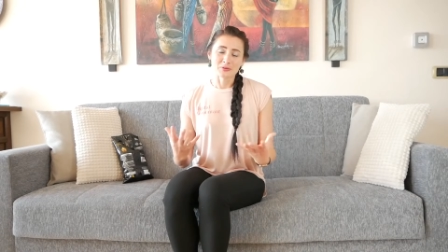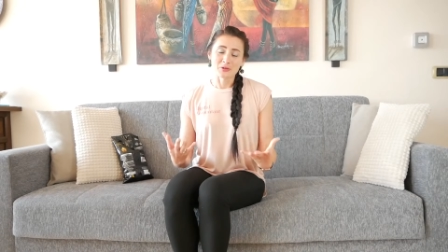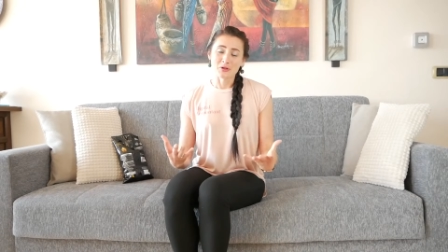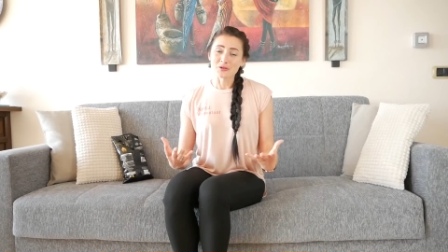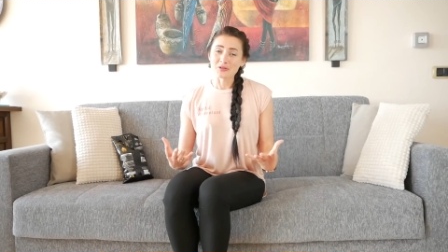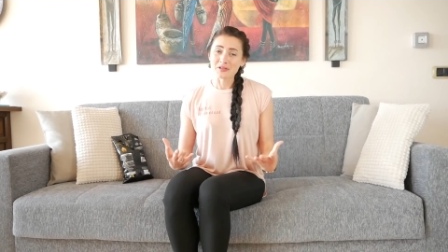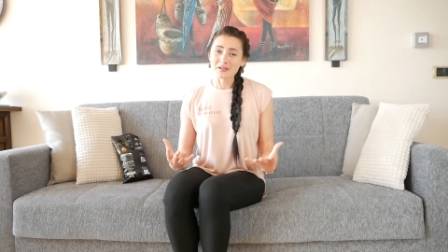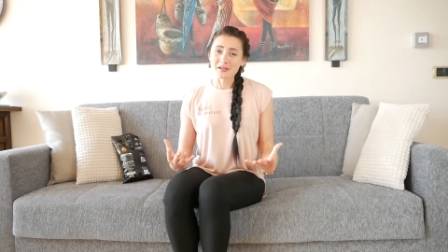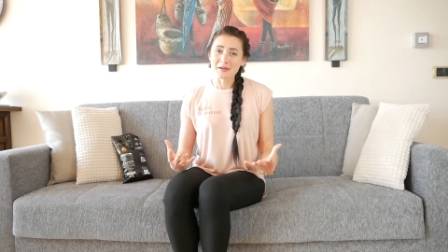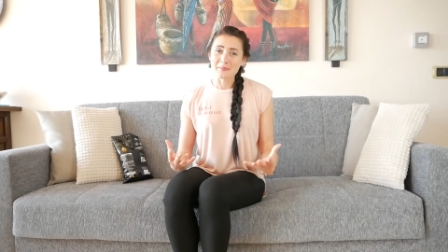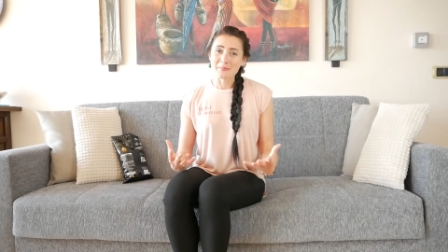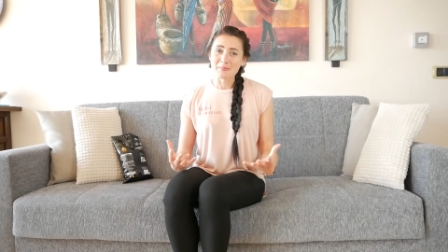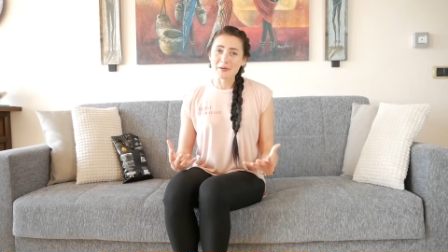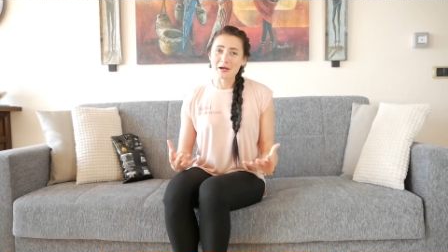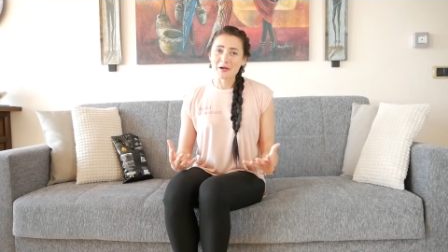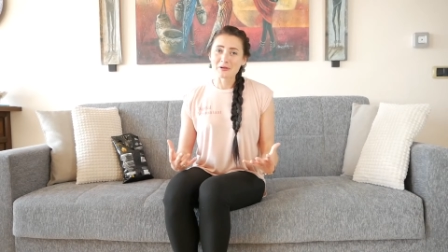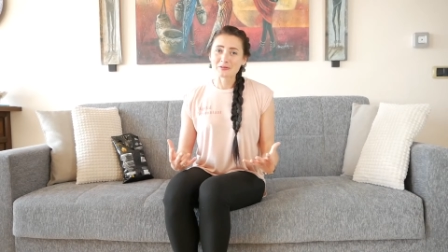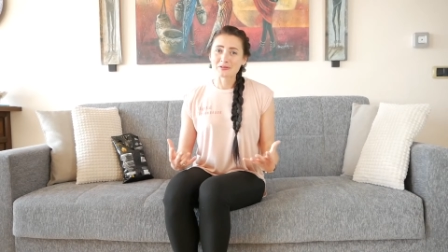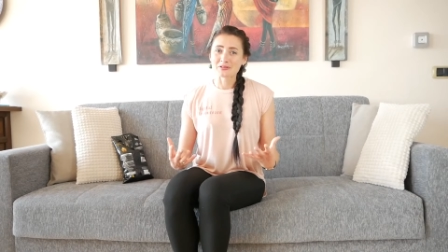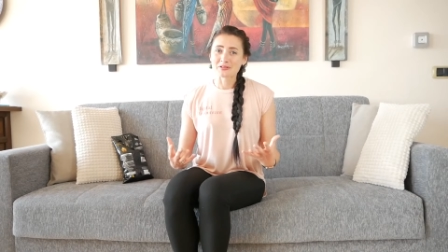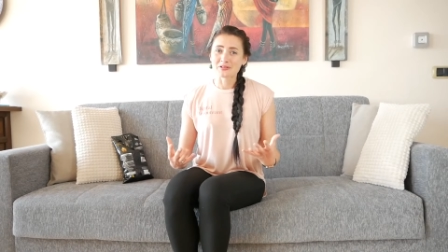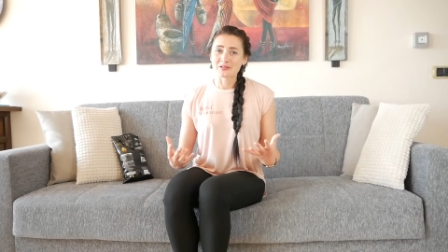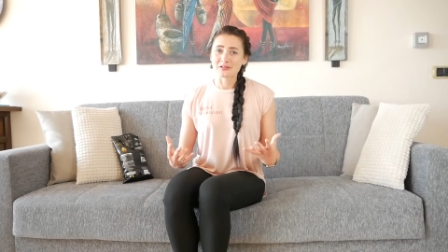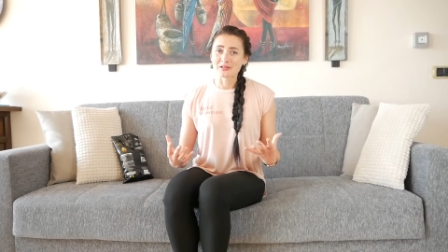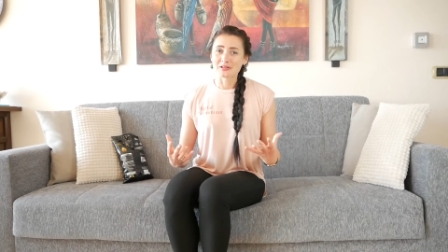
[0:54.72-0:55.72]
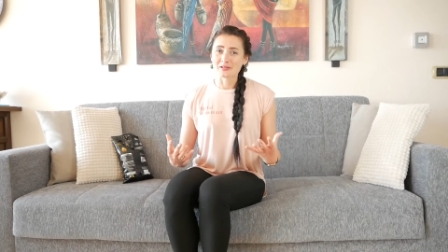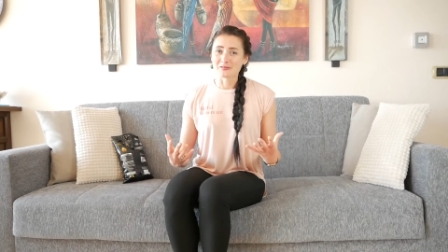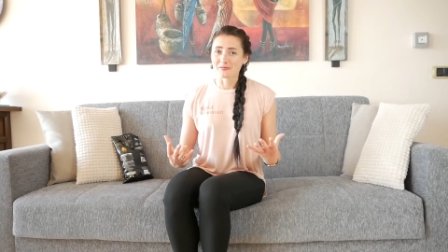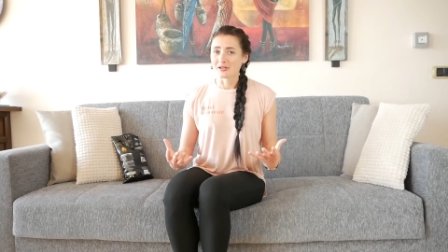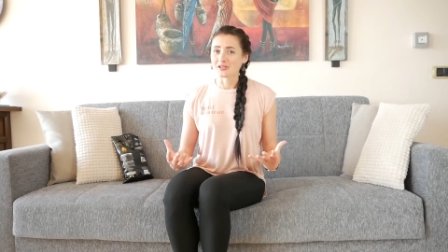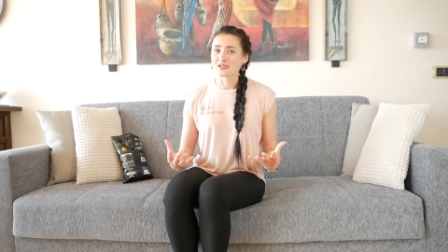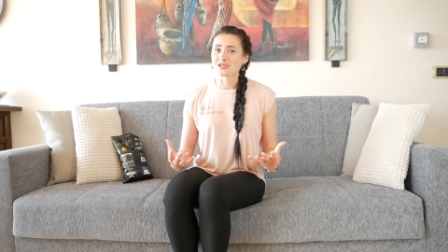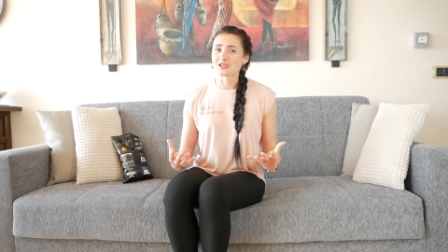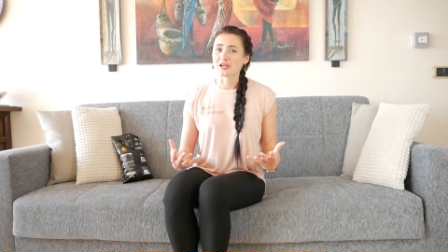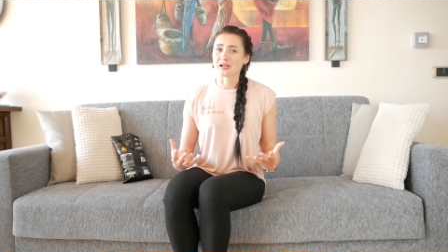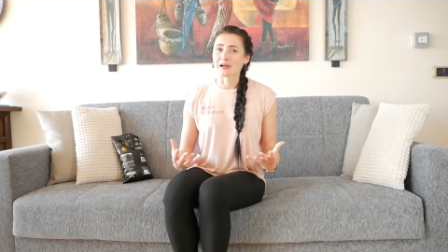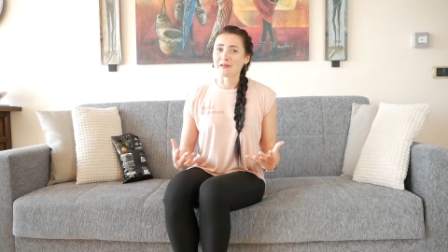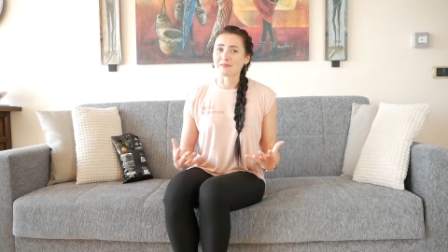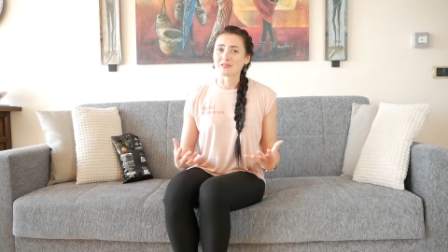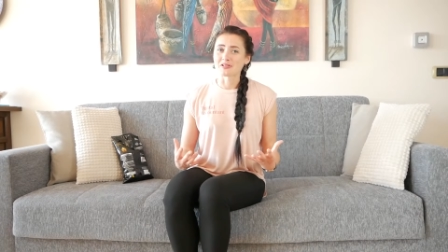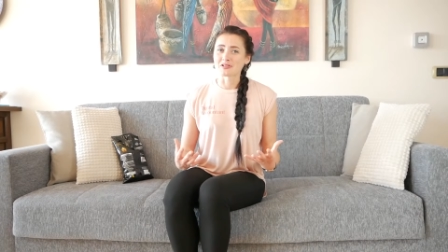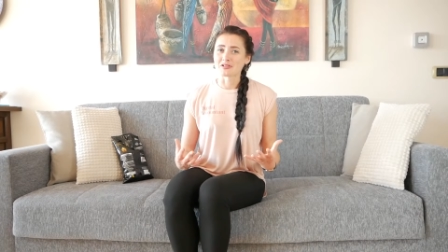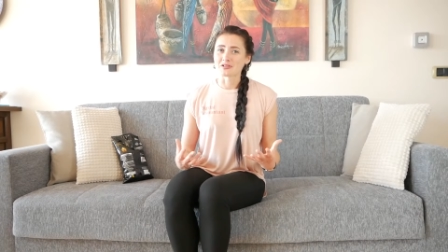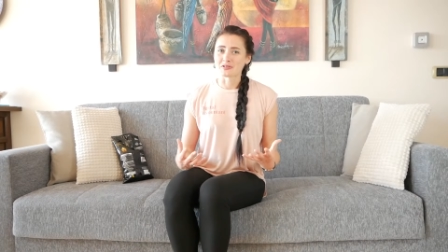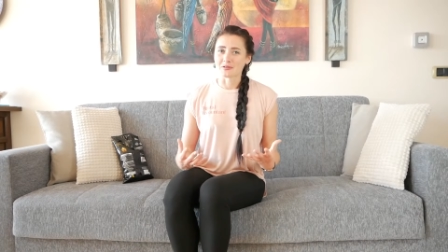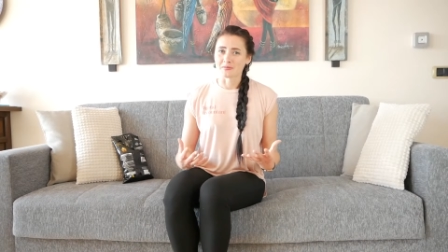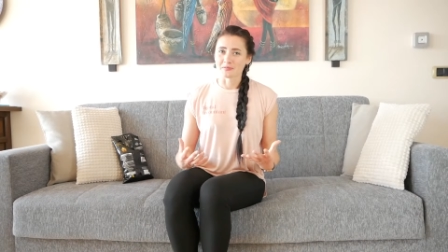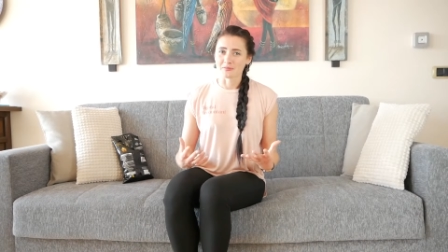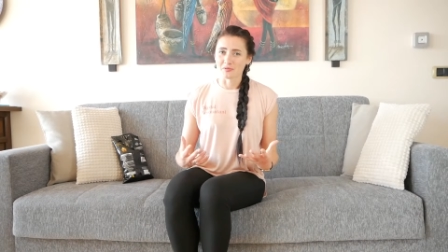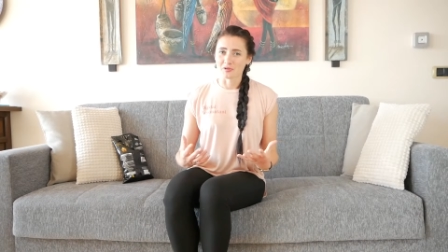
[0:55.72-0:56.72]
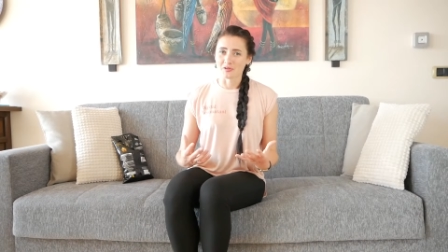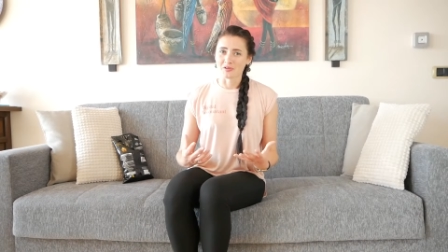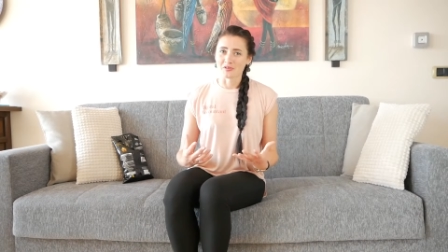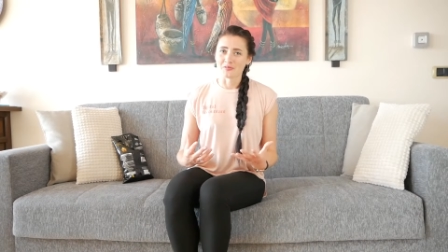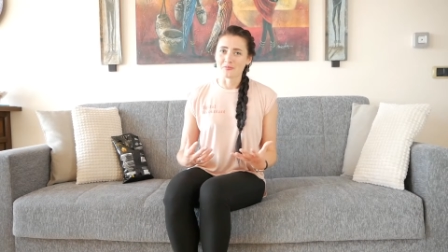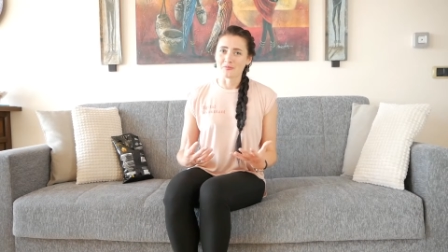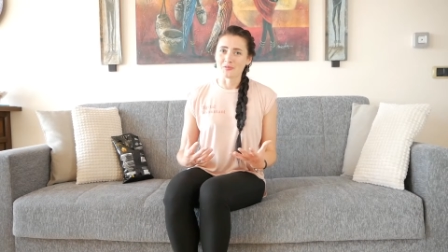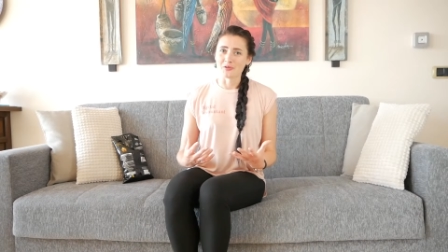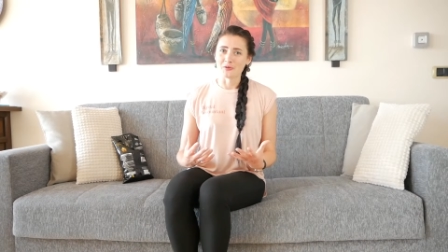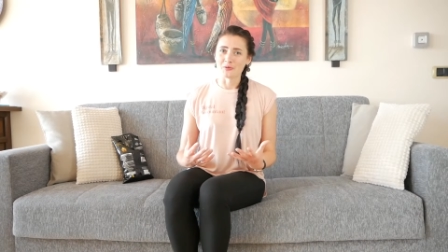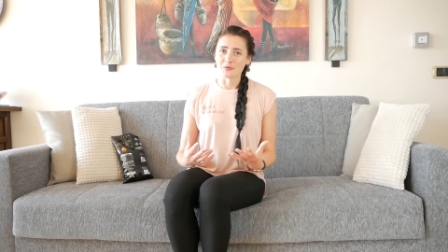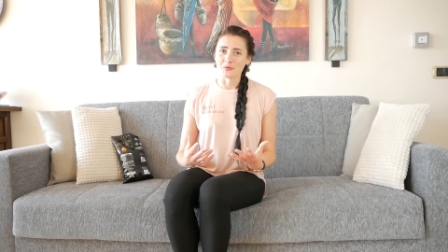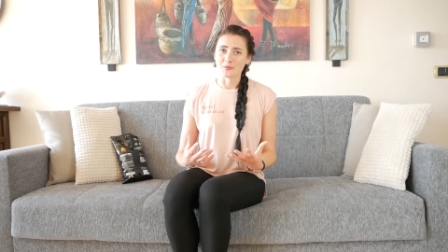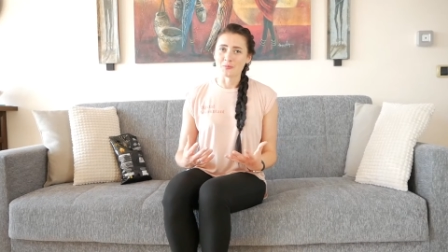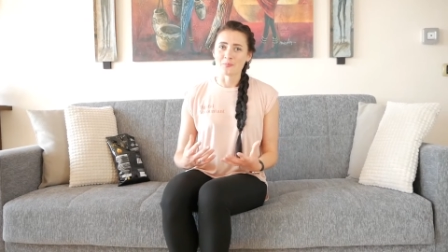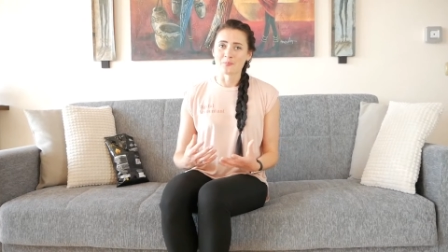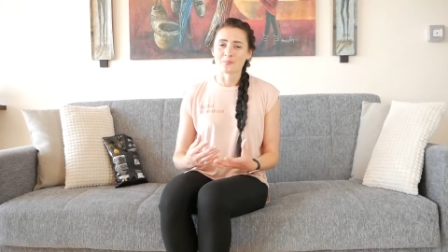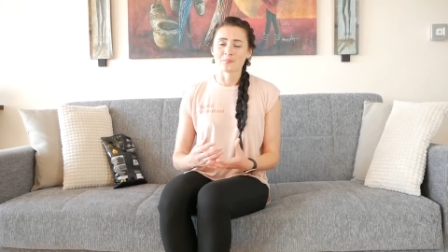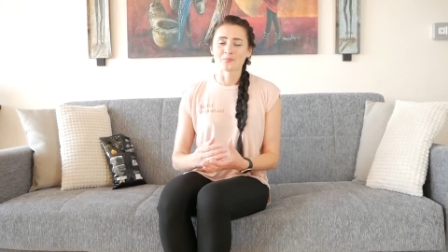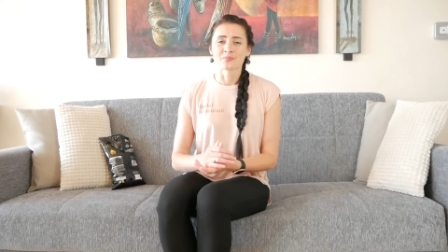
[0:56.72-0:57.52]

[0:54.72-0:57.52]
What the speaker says: talking about crunch accounting software review,